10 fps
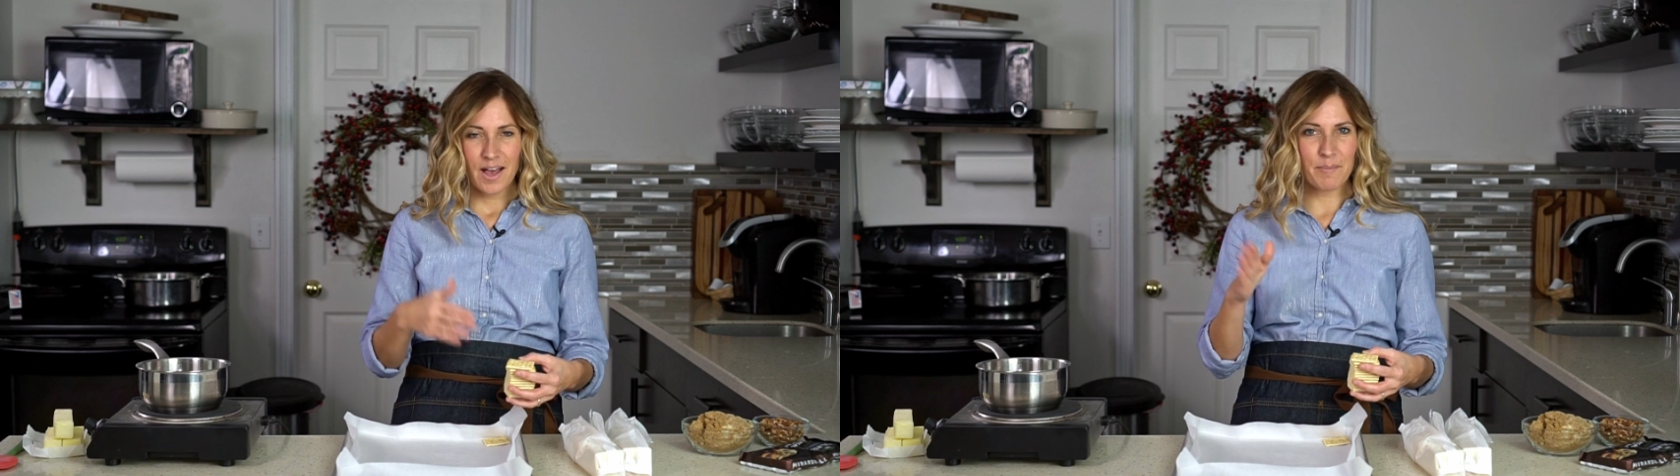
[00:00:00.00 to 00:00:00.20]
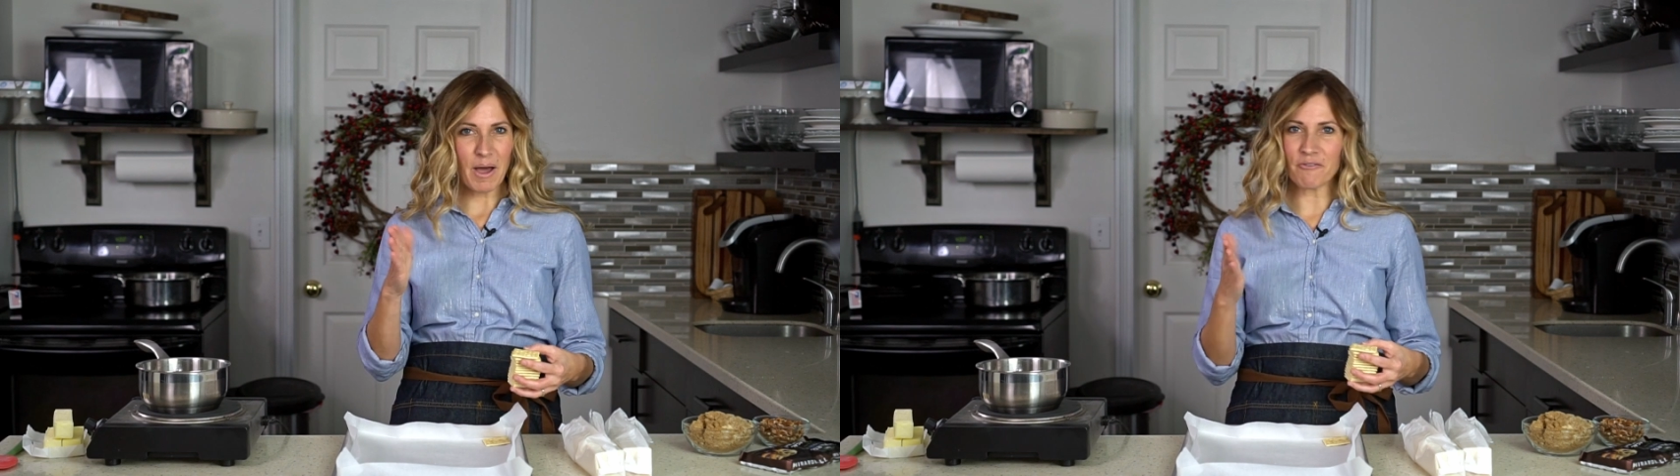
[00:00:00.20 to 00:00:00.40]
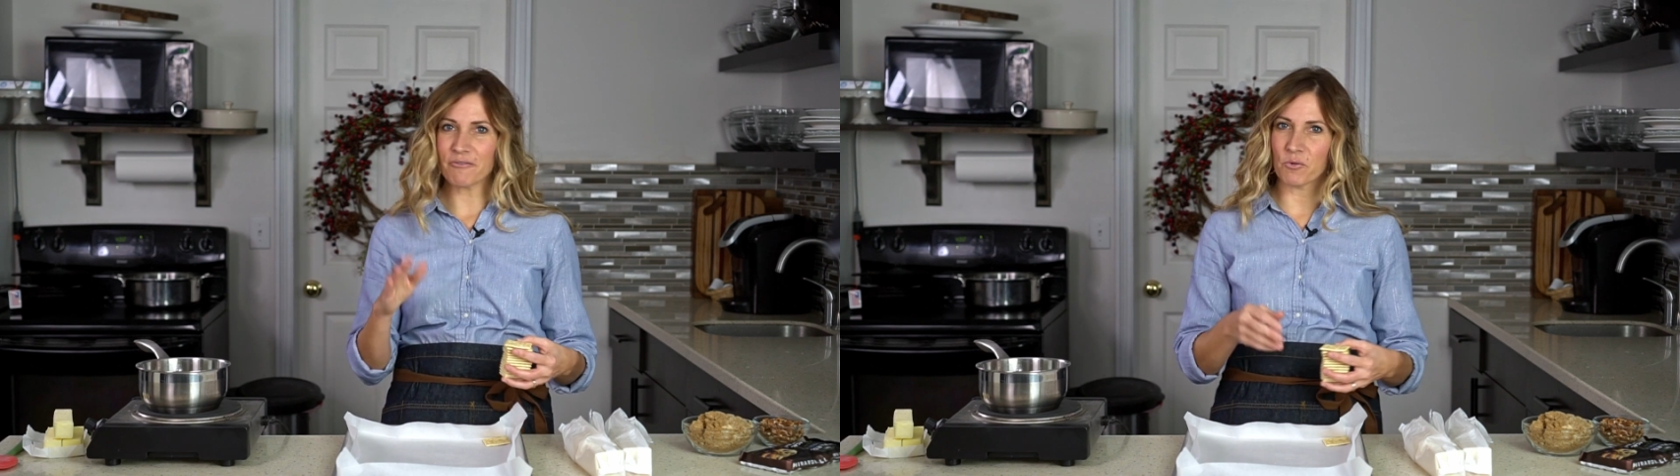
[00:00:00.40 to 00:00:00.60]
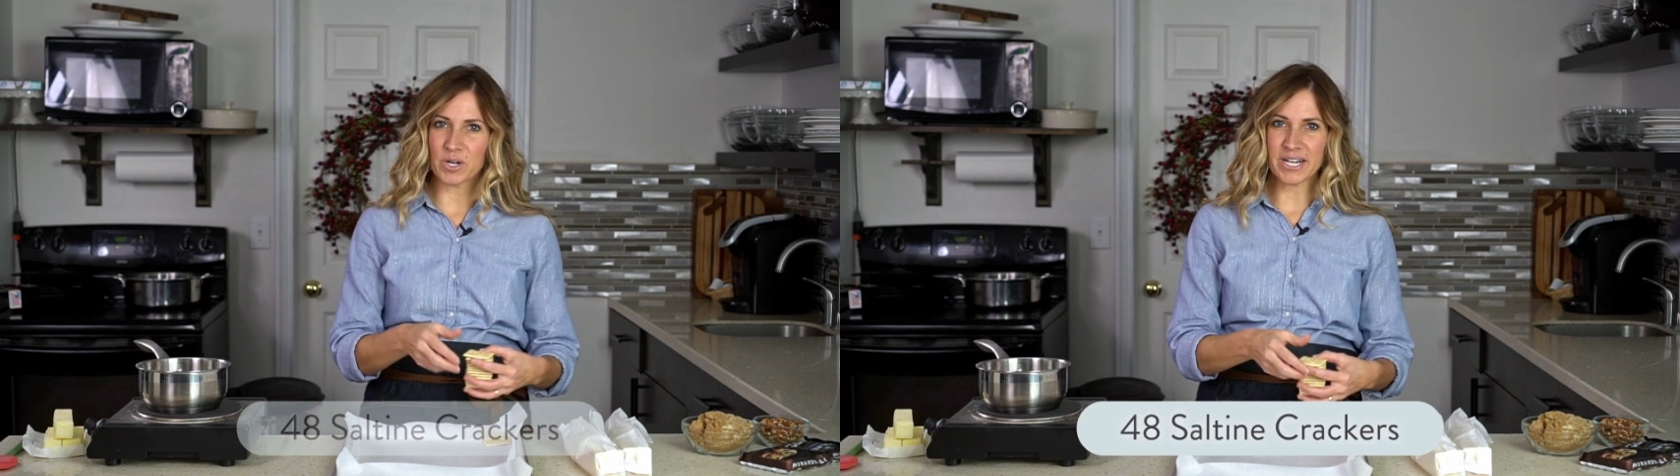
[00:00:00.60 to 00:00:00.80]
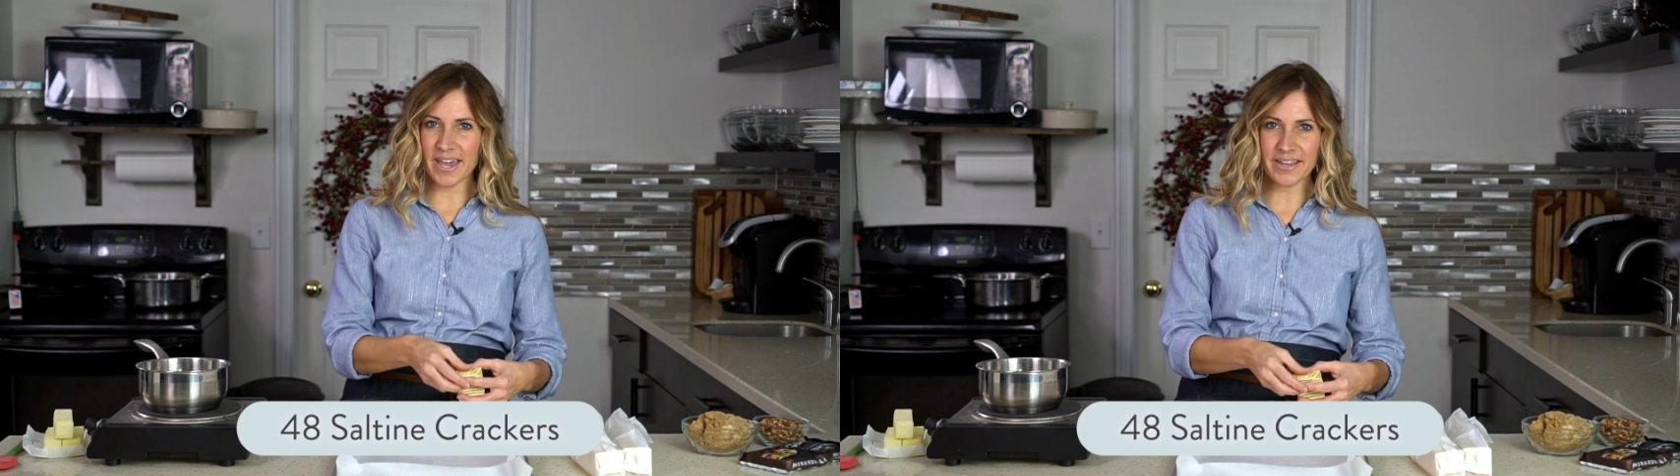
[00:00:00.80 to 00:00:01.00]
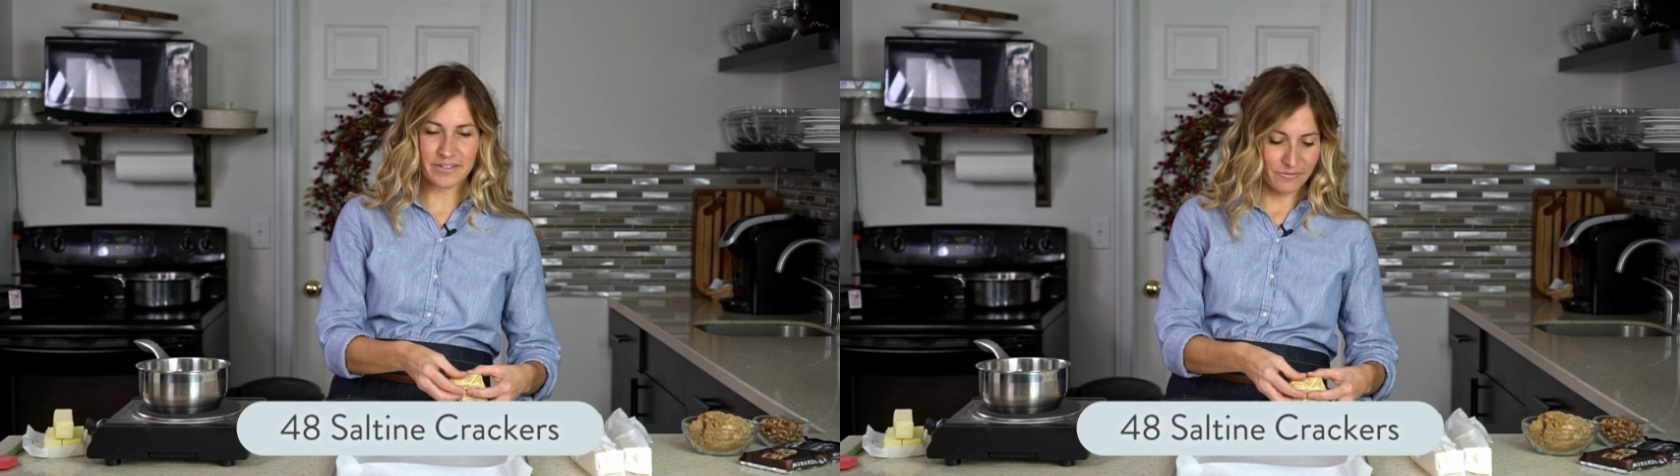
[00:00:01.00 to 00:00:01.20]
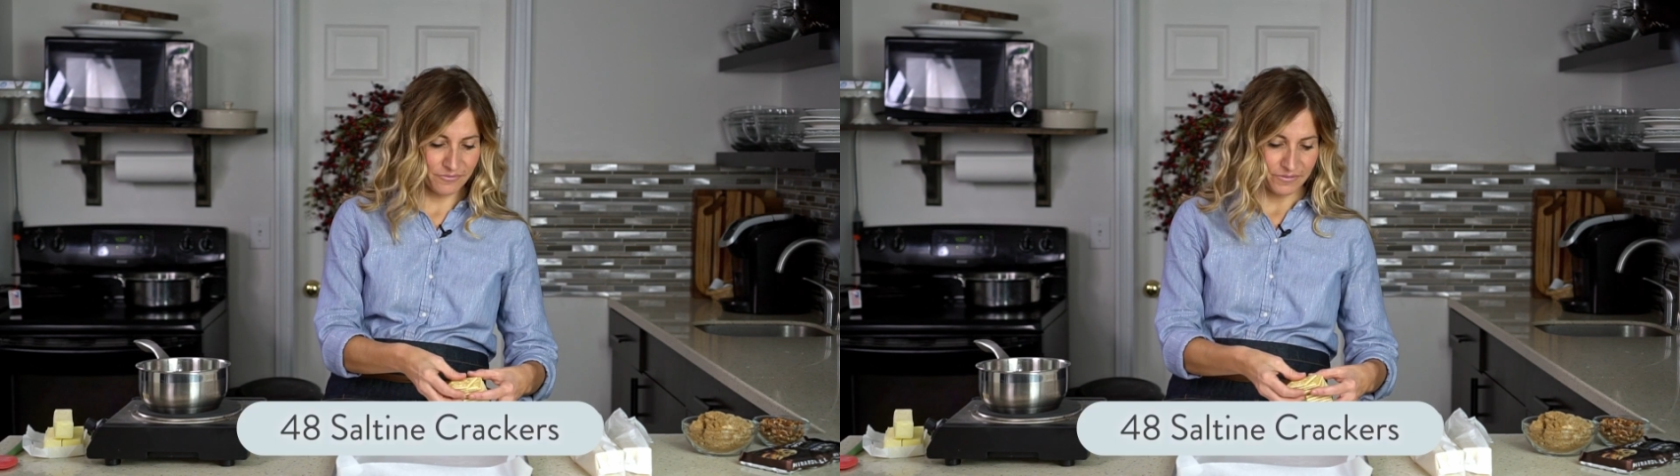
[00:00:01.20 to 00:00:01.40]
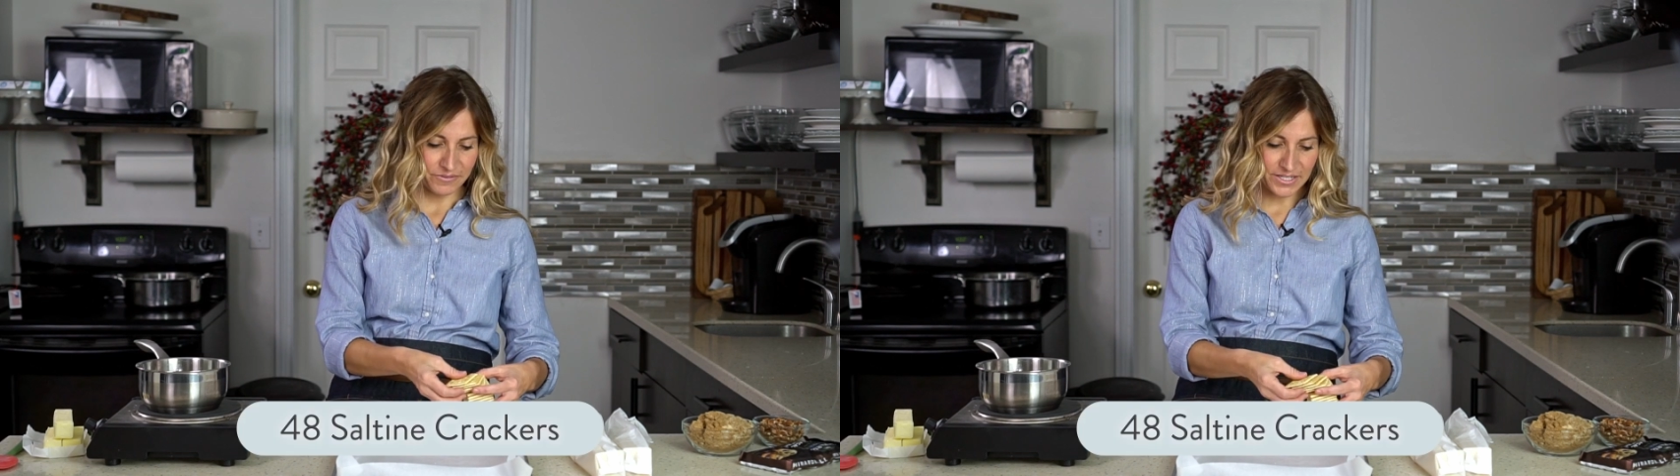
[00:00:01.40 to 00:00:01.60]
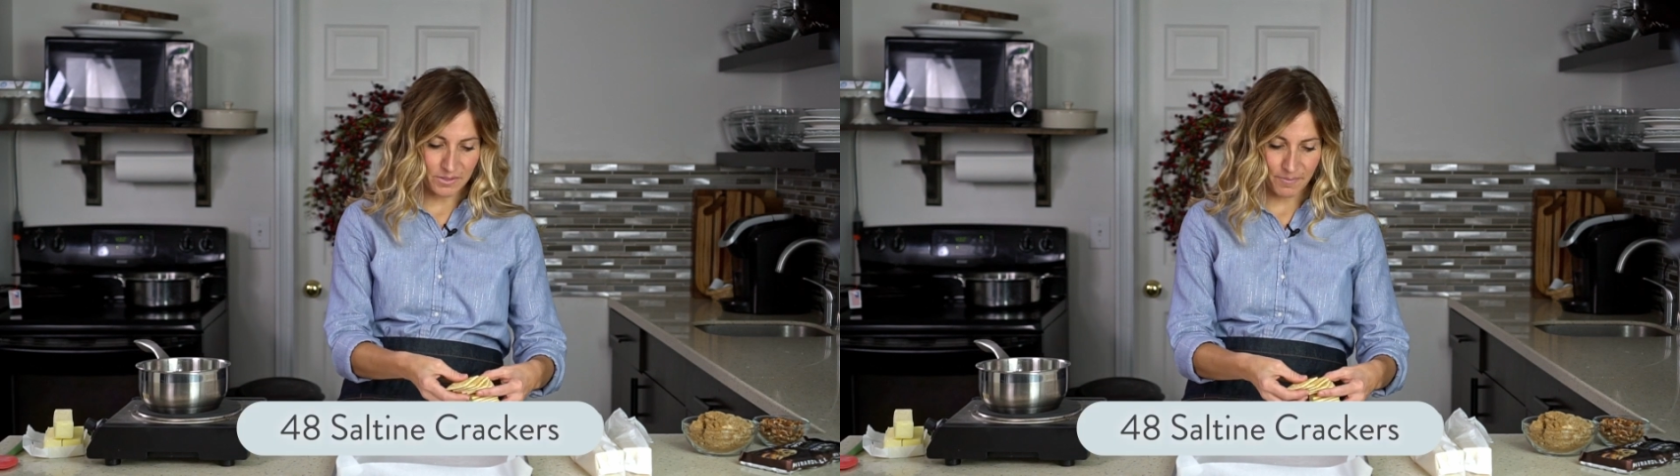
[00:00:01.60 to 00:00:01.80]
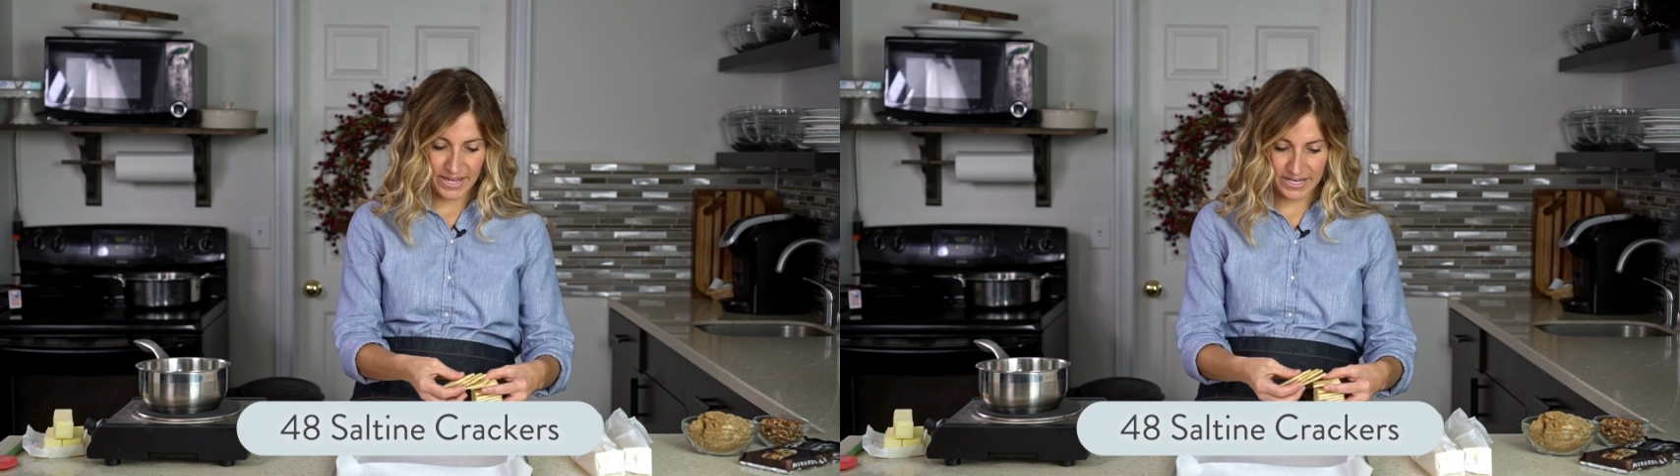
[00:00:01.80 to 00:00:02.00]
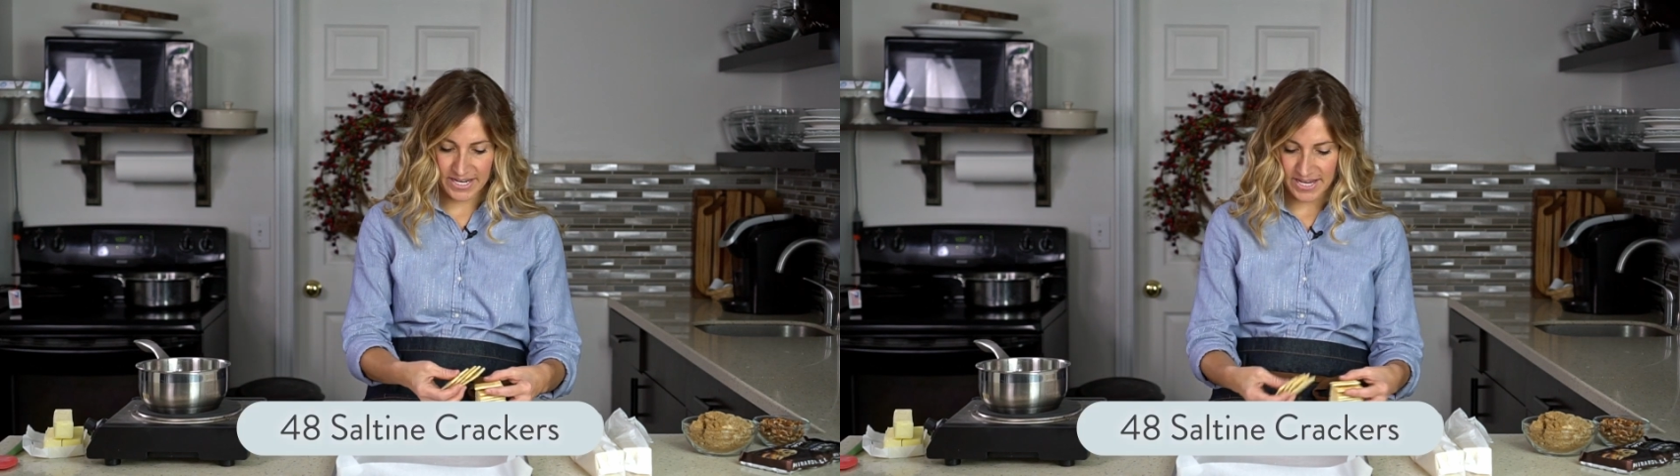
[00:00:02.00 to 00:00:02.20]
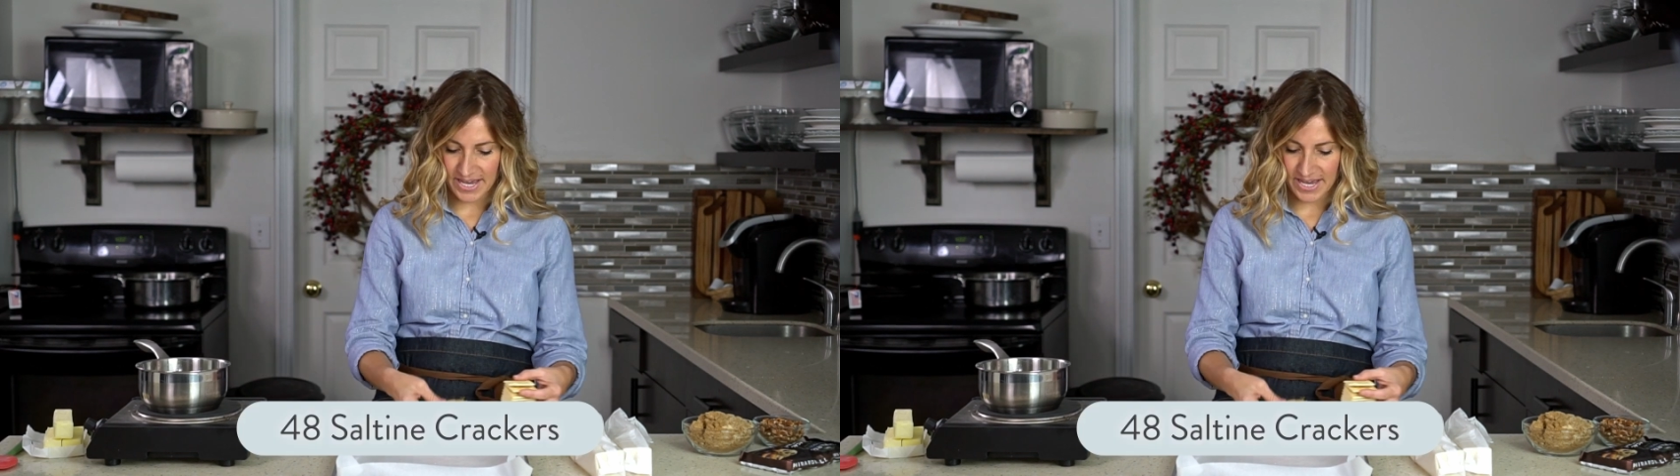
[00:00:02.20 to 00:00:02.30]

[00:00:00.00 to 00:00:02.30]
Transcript: about 48 to 50, depending